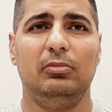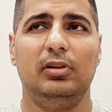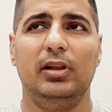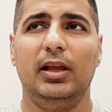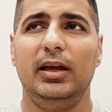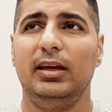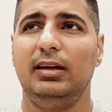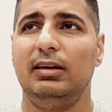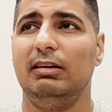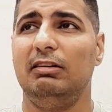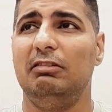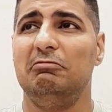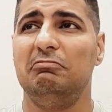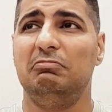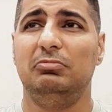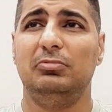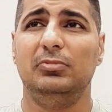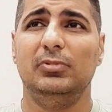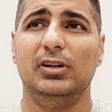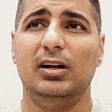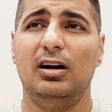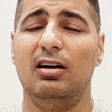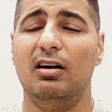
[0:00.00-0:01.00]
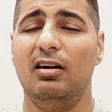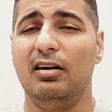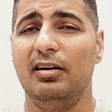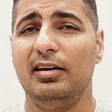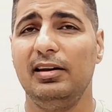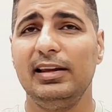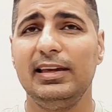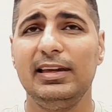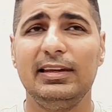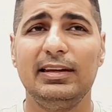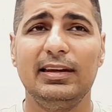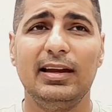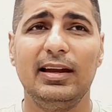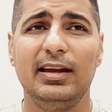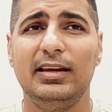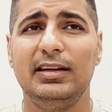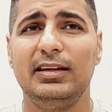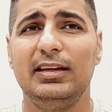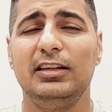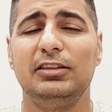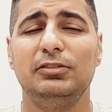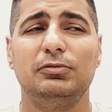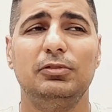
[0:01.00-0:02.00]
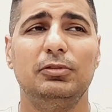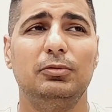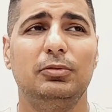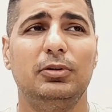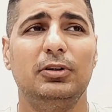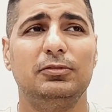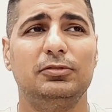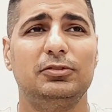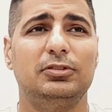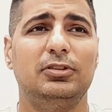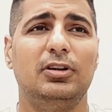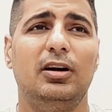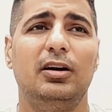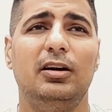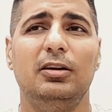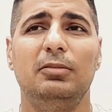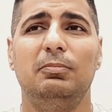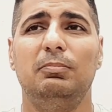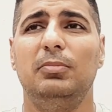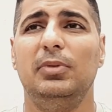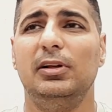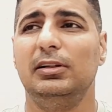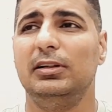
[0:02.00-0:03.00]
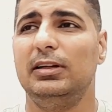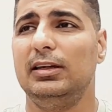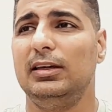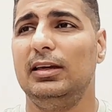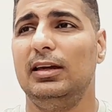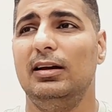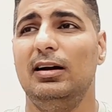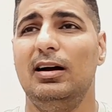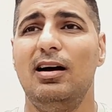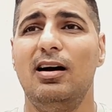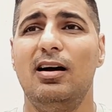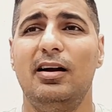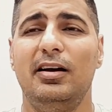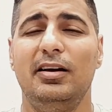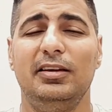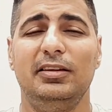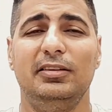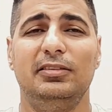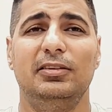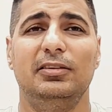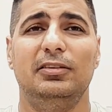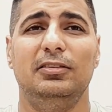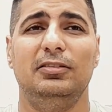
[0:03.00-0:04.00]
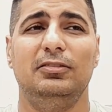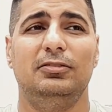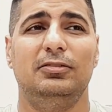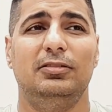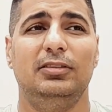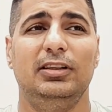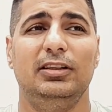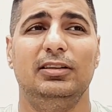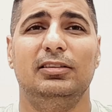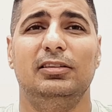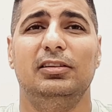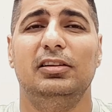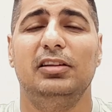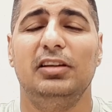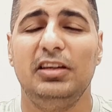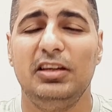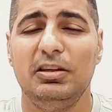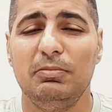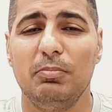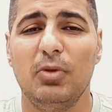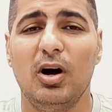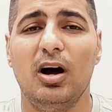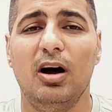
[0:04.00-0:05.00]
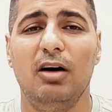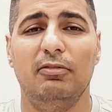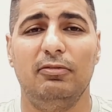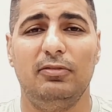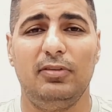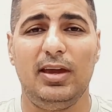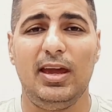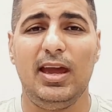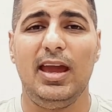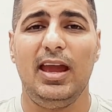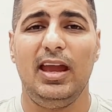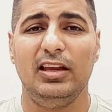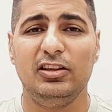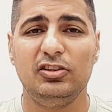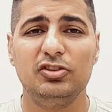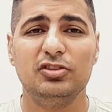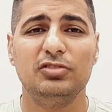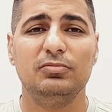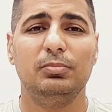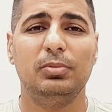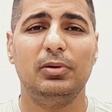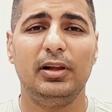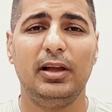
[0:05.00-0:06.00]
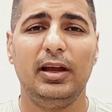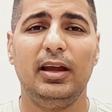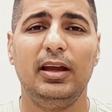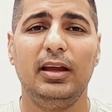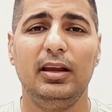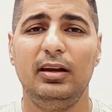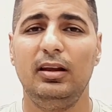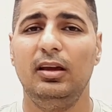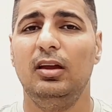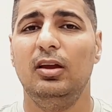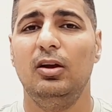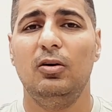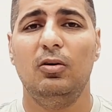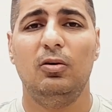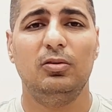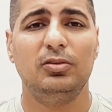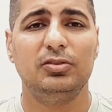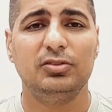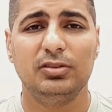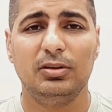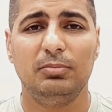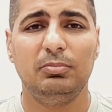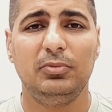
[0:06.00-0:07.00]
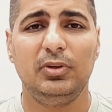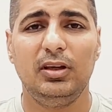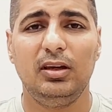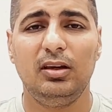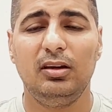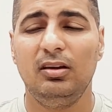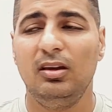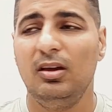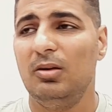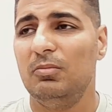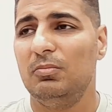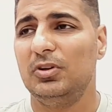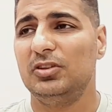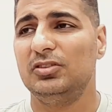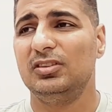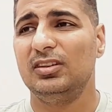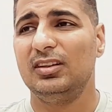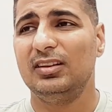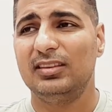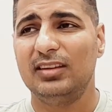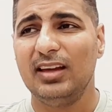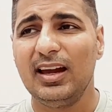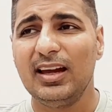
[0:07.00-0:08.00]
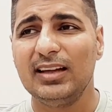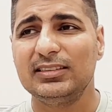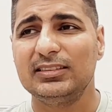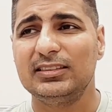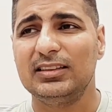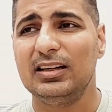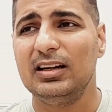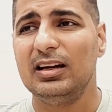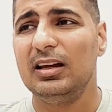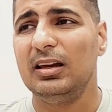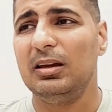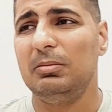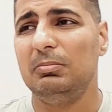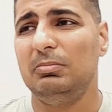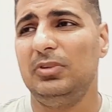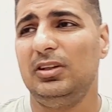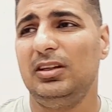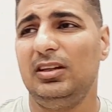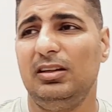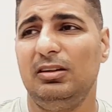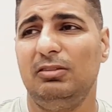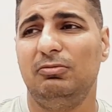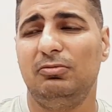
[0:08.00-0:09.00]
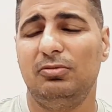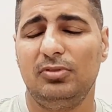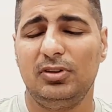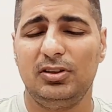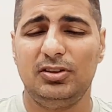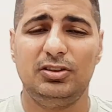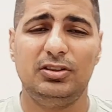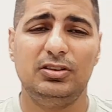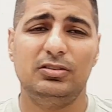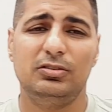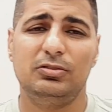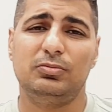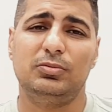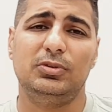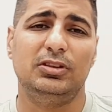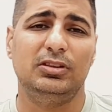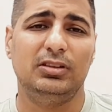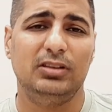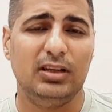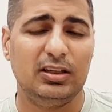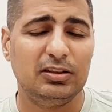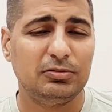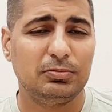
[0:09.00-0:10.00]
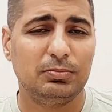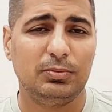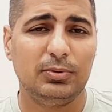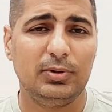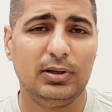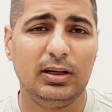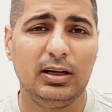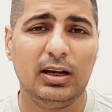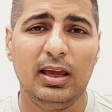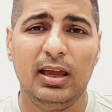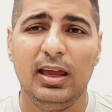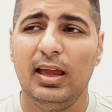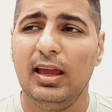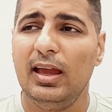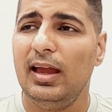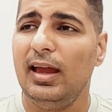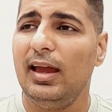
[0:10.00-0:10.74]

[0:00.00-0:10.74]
like in early 90s, we would have started building an RD-33 Klimov engine plant or something? Because at that time the Russians were desperate,